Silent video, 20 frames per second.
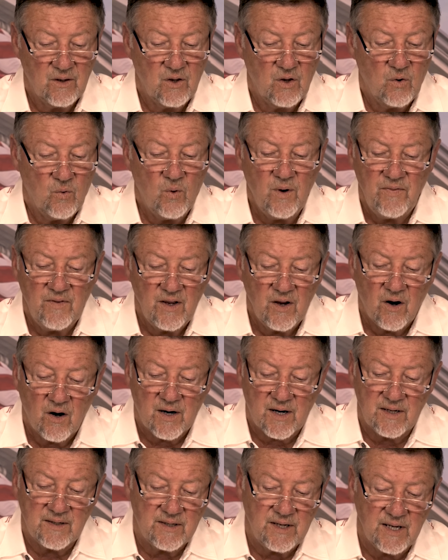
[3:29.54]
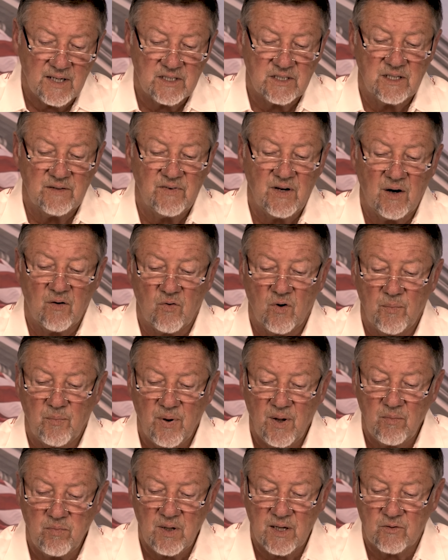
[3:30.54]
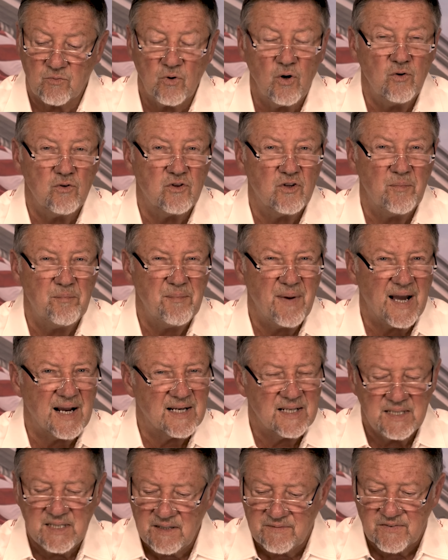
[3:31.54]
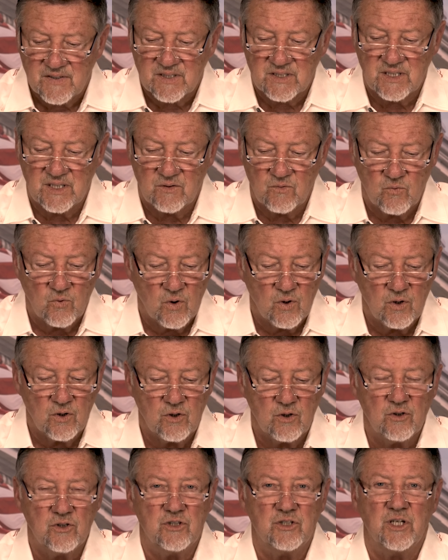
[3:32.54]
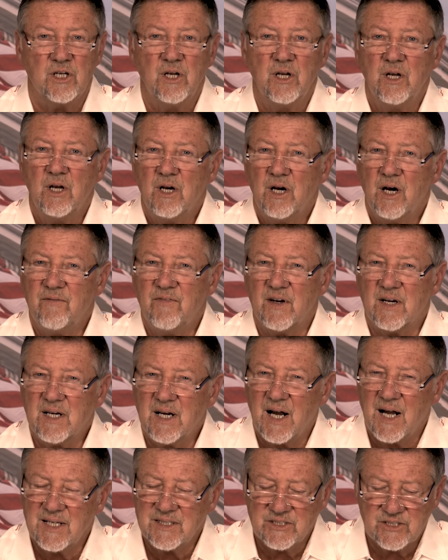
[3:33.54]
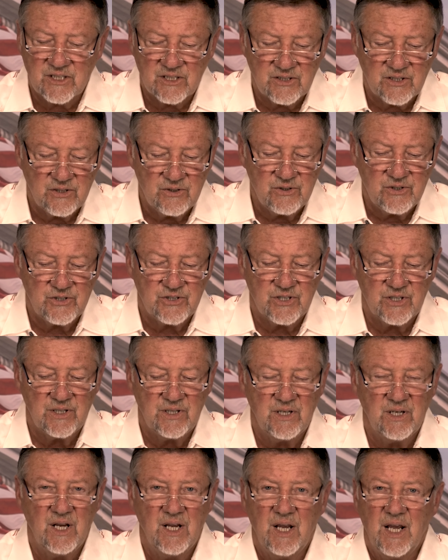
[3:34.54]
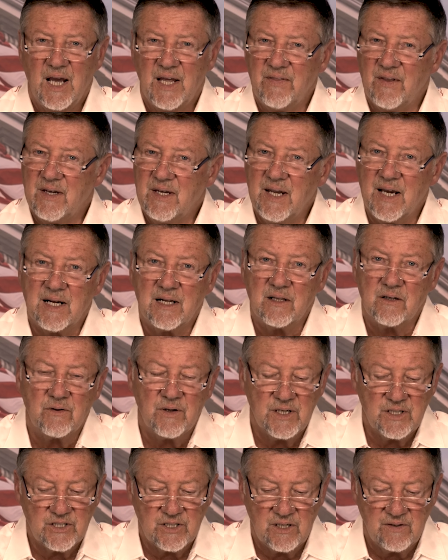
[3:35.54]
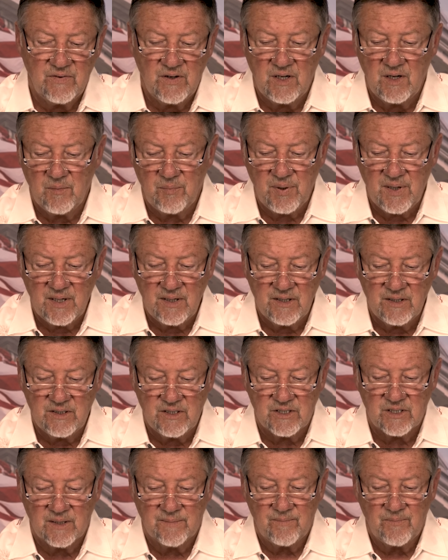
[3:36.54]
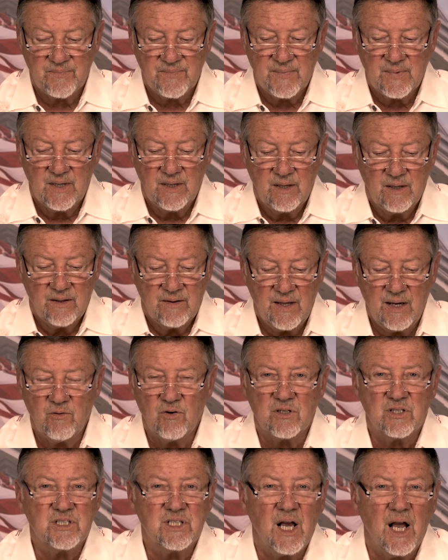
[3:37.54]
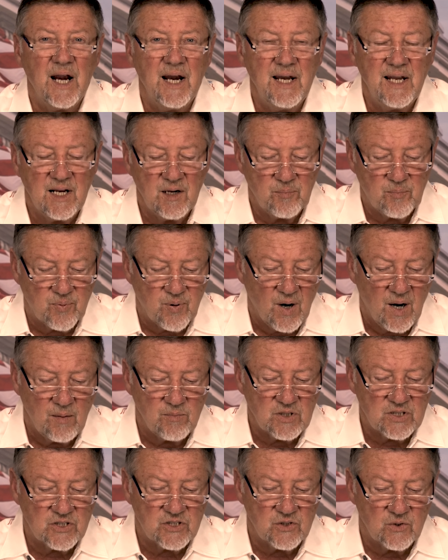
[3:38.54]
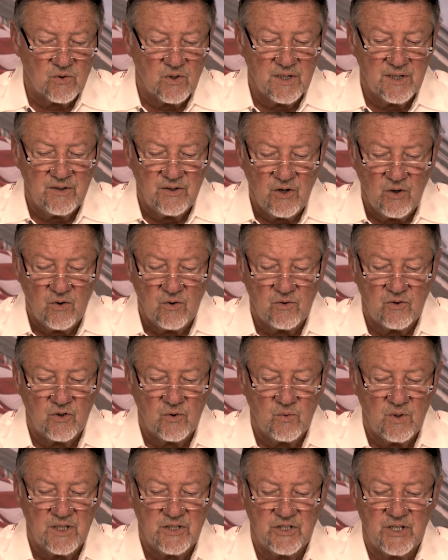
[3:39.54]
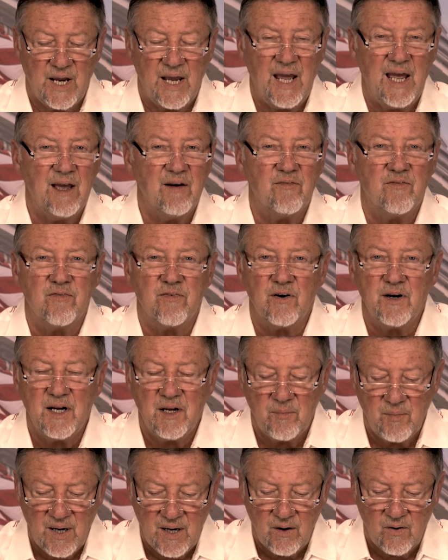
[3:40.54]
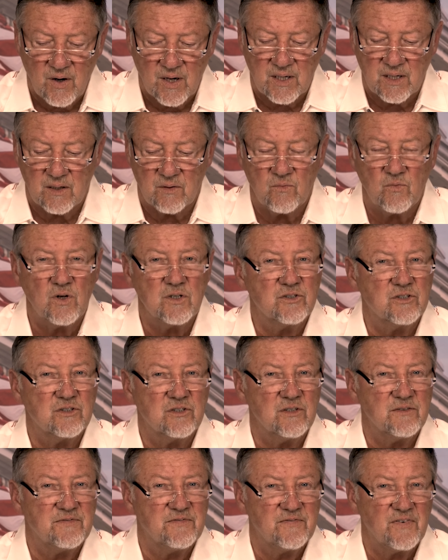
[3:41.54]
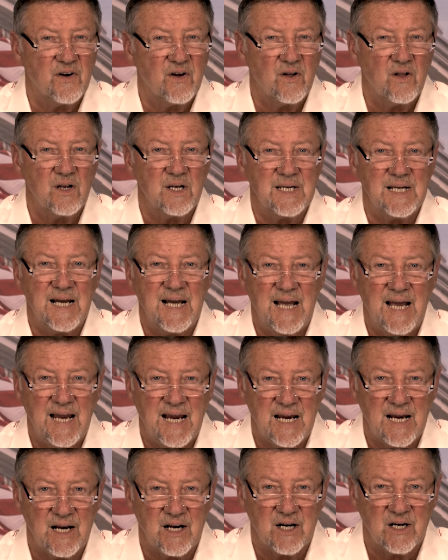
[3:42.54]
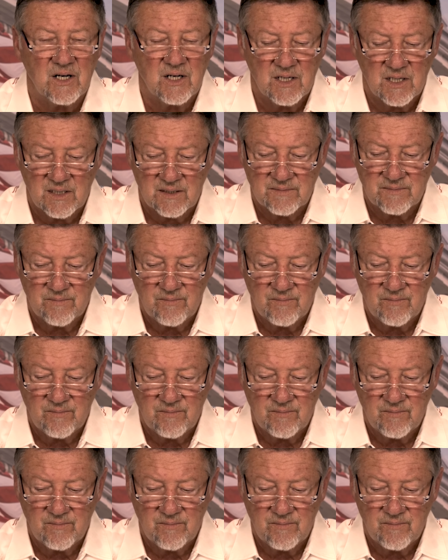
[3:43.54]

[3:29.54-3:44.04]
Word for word: When the architects of our republic wrote the magnificent words of the Constitution and the Declaration of Independence, they were signing a promissory note to which every American was to fall heir.